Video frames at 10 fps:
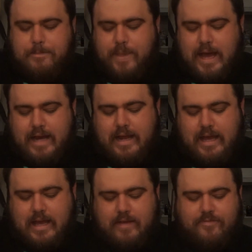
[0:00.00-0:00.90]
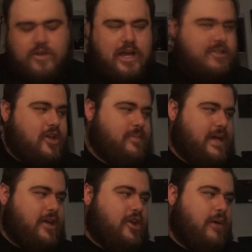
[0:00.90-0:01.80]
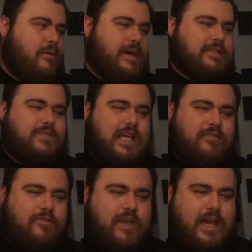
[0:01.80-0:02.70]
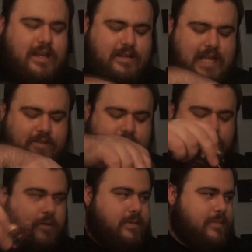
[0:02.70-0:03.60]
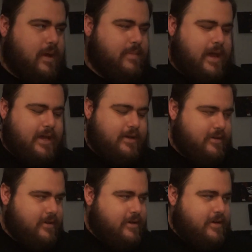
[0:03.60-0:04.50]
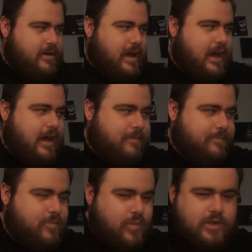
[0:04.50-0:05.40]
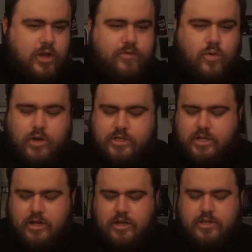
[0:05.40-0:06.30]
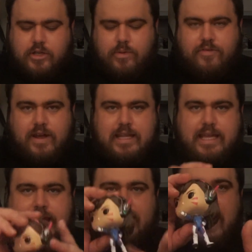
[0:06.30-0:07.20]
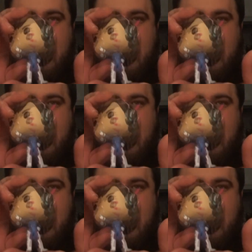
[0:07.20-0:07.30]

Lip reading: but if you guys know me, you know I'm a massive Diva fan. Diva's probably my main with Overwatch. So we finally get an